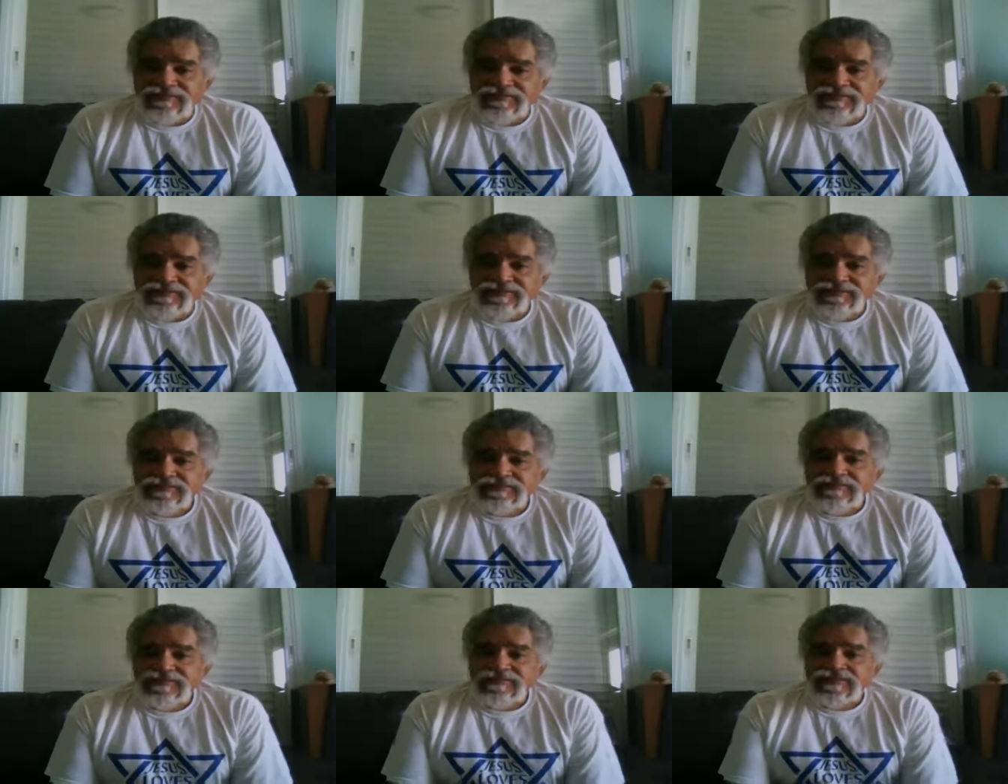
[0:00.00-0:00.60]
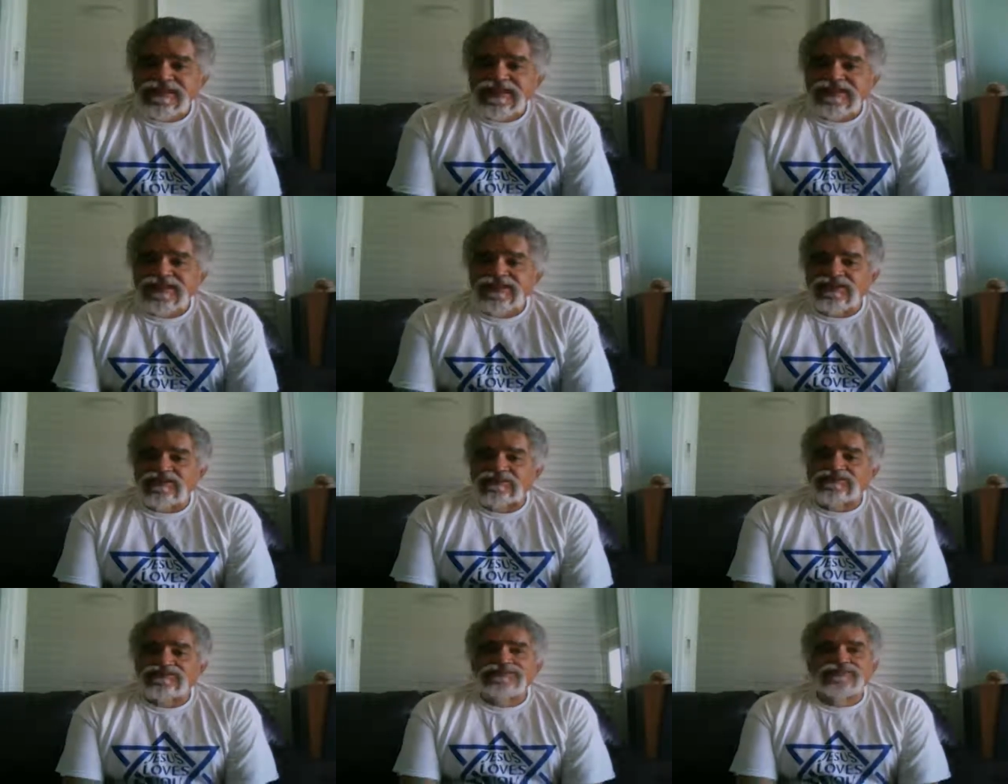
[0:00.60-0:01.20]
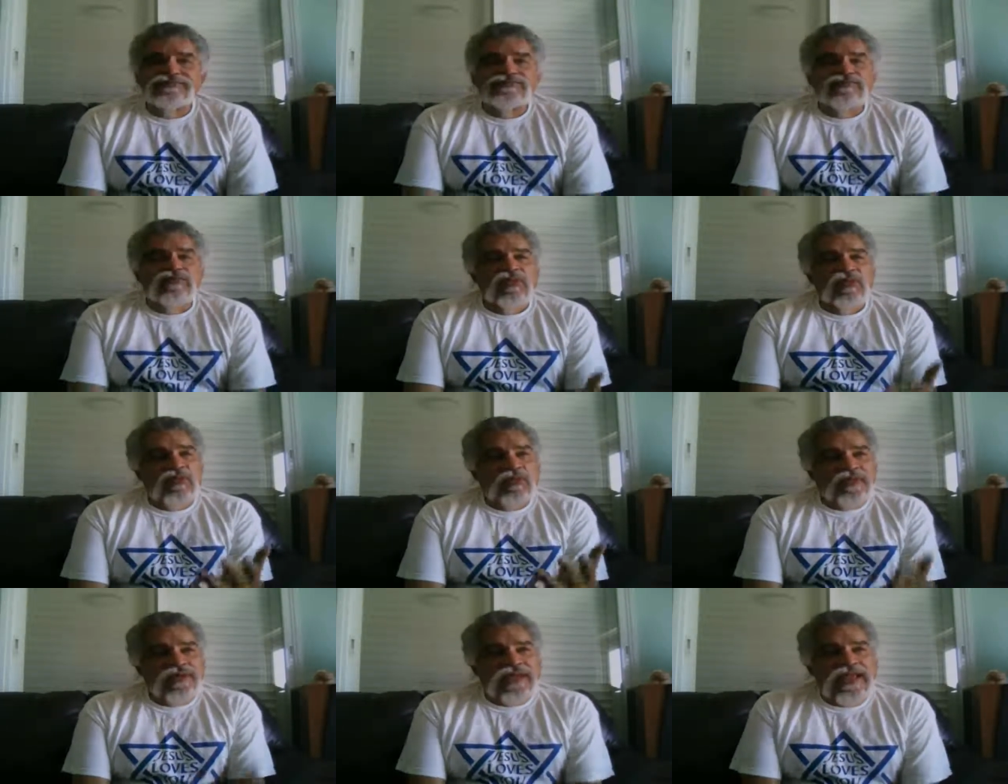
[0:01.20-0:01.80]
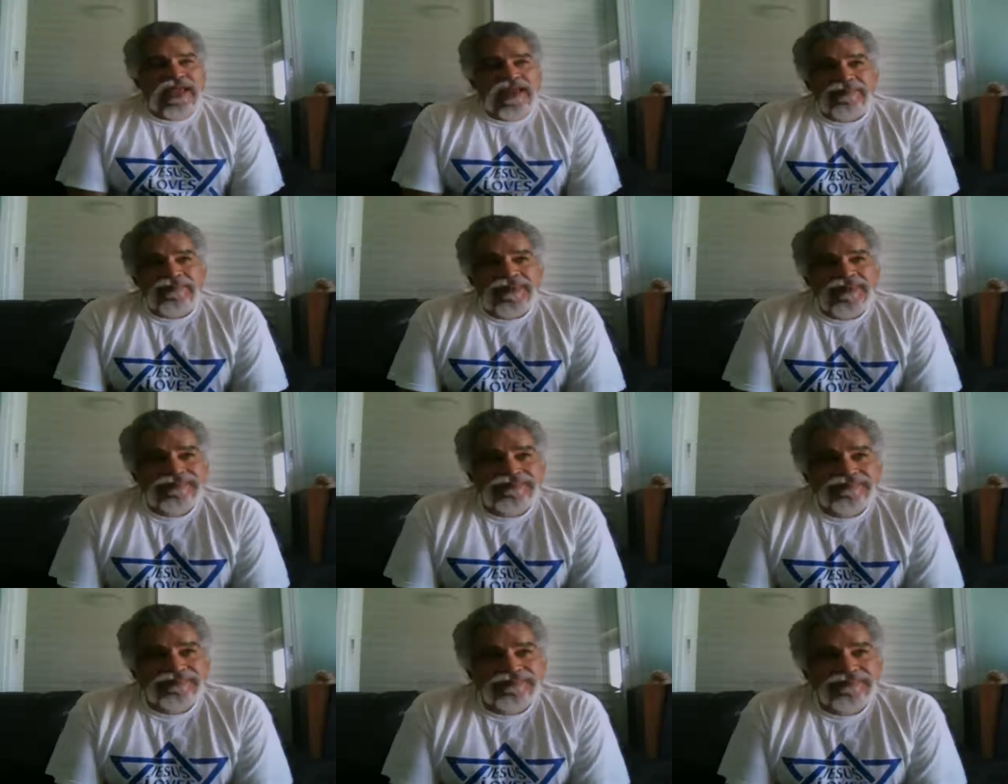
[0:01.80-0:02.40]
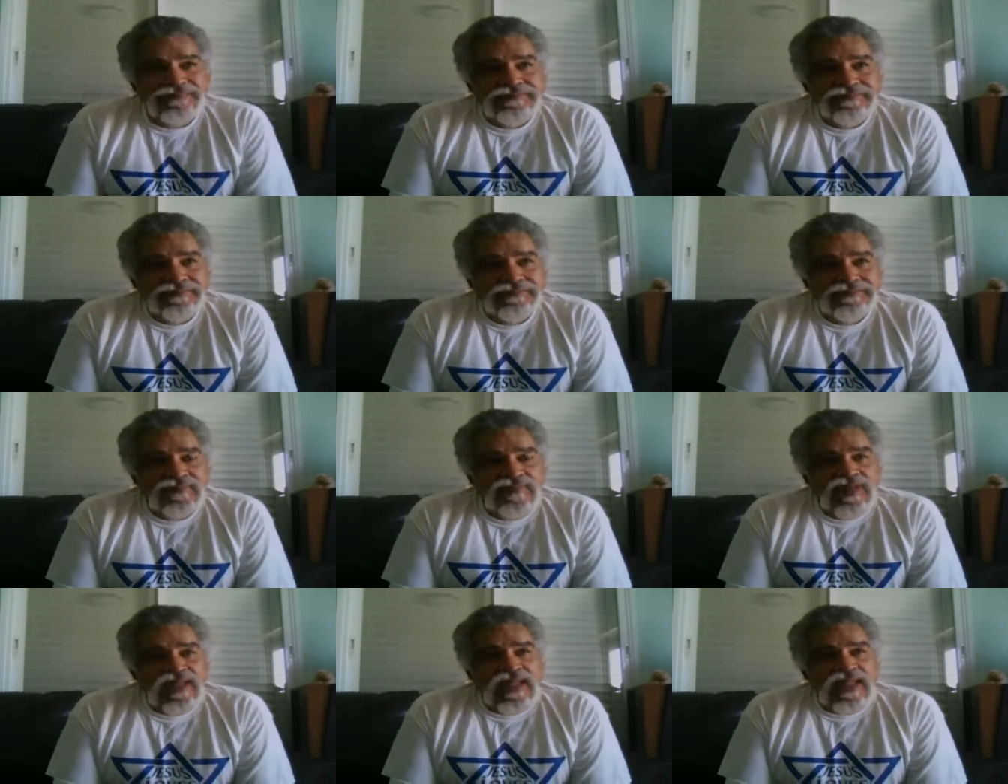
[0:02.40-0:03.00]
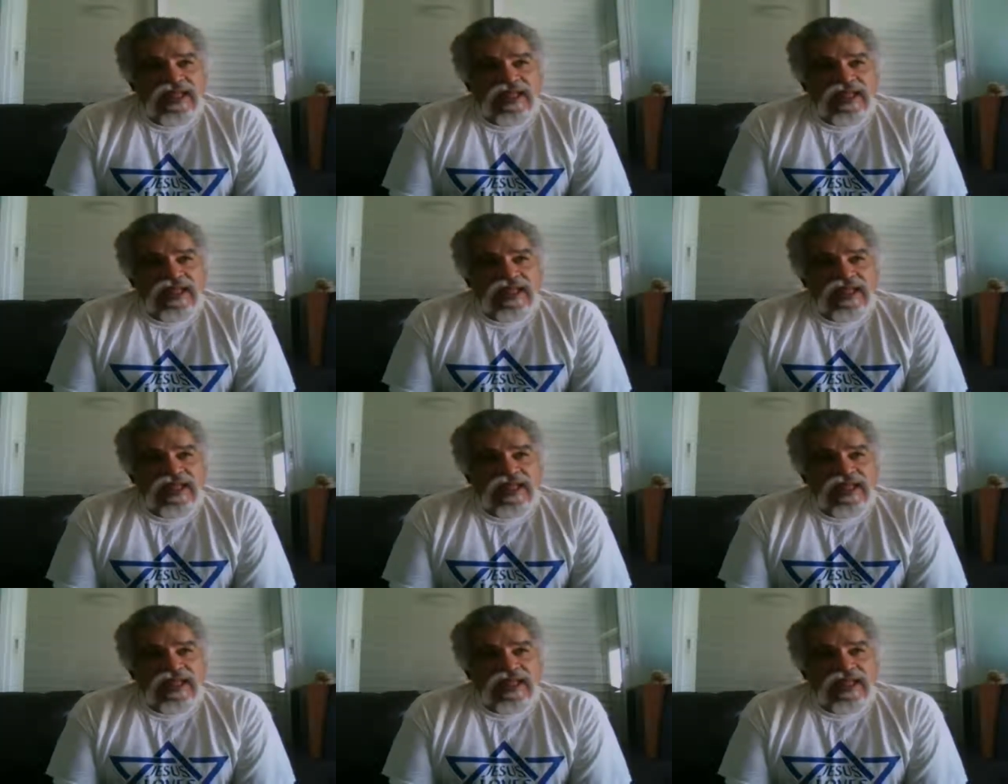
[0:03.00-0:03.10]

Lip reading: okay? Now, what happened,